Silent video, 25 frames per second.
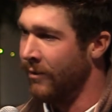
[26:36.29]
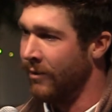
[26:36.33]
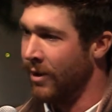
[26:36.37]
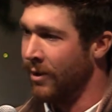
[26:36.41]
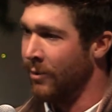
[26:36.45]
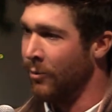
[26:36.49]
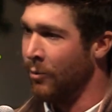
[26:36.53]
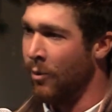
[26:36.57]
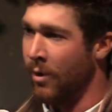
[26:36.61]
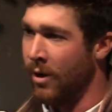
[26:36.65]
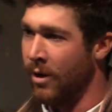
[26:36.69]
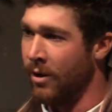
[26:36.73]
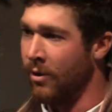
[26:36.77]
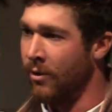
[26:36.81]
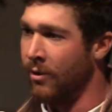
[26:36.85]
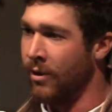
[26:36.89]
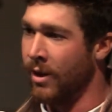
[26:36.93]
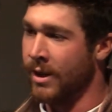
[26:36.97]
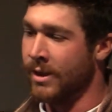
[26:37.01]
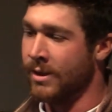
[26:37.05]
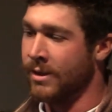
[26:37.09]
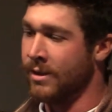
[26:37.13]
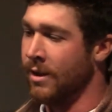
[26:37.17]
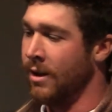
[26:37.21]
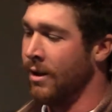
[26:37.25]
it and wanted all
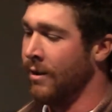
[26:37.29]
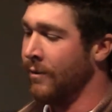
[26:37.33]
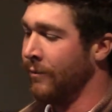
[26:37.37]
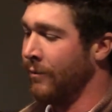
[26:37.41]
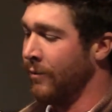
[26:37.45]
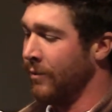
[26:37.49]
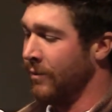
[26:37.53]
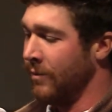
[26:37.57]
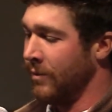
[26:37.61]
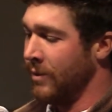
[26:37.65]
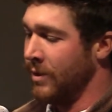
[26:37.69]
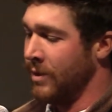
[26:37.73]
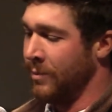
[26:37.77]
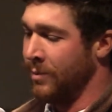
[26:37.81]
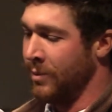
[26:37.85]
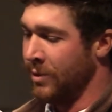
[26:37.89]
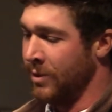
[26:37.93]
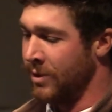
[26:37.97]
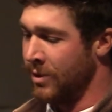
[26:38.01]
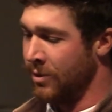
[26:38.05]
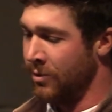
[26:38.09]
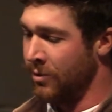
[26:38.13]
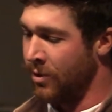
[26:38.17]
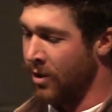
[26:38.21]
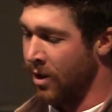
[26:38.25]
that stuff, to
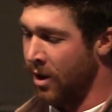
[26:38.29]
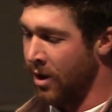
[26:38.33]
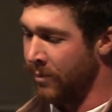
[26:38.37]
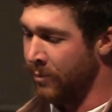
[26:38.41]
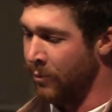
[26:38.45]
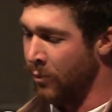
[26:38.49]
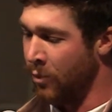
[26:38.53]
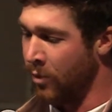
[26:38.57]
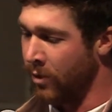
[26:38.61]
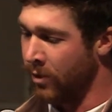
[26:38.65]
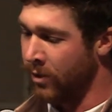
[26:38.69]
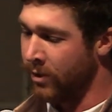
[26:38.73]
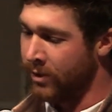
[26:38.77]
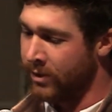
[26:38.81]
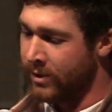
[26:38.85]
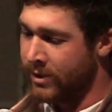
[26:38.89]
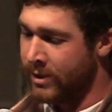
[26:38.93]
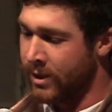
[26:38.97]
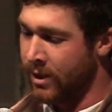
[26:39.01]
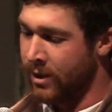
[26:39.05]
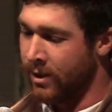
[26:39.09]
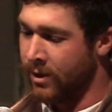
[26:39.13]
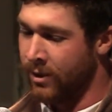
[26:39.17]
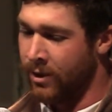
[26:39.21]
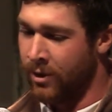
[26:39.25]
pursue God more
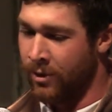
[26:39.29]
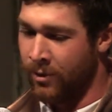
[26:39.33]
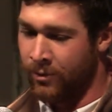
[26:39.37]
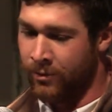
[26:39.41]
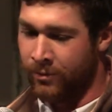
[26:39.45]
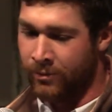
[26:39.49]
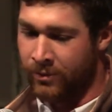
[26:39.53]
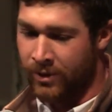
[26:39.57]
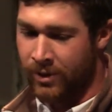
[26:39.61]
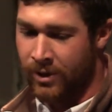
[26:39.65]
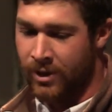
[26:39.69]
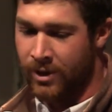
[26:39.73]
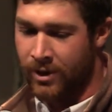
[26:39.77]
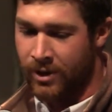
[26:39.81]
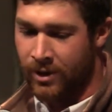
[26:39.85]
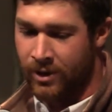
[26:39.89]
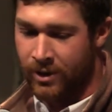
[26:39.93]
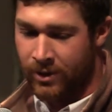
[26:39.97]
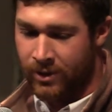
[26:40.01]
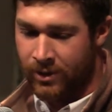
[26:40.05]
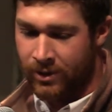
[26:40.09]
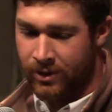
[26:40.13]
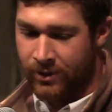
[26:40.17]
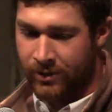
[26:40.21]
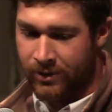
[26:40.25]
instead of go
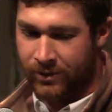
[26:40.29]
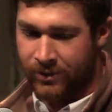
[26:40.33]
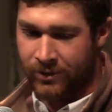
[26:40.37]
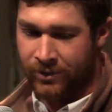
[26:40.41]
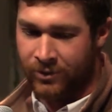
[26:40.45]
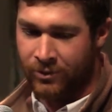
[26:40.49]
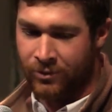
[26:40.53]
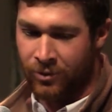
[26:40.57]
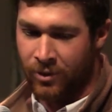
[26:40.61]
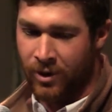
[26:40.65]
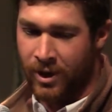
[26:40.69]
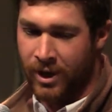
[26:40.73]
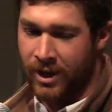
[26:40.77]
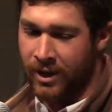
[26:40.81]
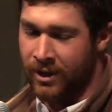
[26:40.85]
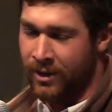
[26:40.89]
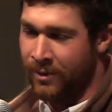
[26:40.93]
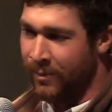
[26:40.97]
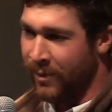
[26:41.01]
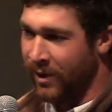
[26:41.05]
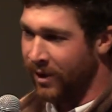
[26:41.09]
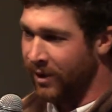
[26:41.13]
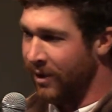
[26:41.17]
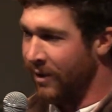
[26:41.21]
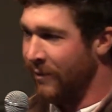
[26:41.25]
drinking in
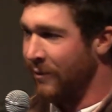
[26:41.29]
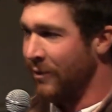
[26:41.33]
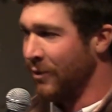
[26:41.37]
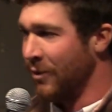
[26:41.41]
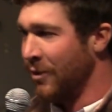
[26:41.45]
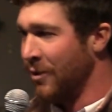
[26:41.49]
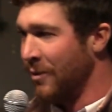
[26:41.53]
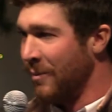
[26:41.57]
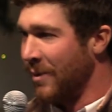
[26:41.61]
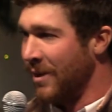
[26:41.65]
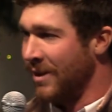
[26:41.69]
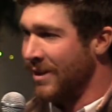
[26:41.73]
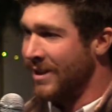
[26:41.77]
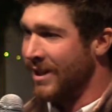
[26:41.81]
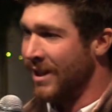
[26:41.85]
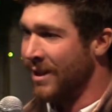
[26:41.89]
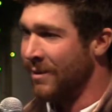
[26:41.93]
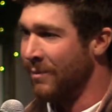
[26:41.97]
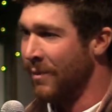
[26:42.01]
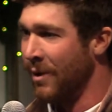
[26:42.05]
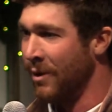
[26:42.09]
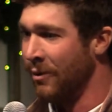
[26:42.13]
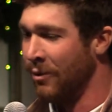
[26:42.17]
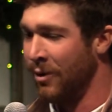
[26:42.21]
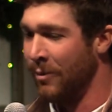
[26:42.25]
my living room. I sit in
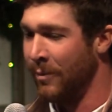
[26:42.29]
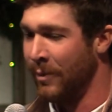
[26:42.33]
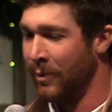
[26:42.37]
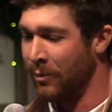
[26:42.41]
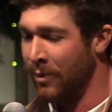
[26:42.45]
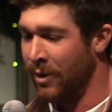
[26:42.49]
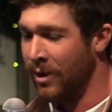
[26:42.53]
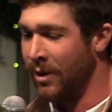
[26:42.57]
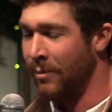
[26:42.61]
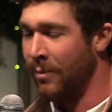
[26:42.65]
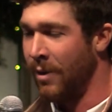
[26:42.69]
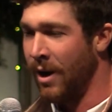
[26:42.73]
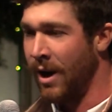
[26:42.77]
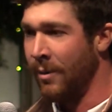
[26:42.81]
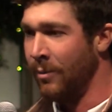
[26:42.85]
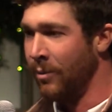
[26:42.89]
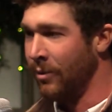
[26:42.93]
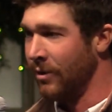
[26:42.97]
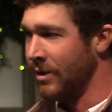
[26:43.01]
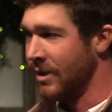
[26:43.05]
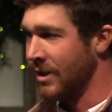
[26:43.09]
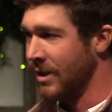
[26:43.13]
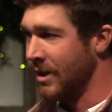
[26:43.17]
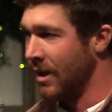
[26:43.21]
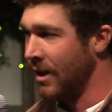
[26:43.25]
my room and read the Bible
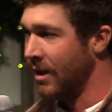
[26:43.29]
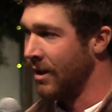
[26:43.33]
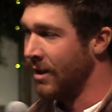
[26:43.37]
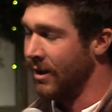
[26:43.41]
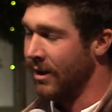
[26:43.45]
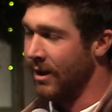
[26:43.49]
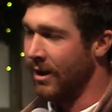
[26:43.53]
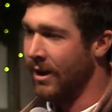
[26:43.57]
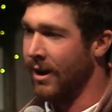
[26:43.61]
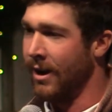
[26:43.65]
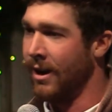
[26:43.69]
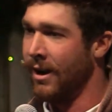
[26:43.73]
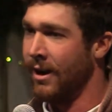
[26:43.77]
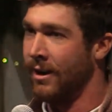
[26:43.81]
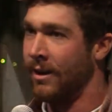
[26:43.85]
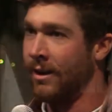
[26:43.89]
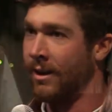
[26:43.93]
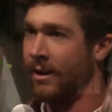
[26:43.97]
instead. And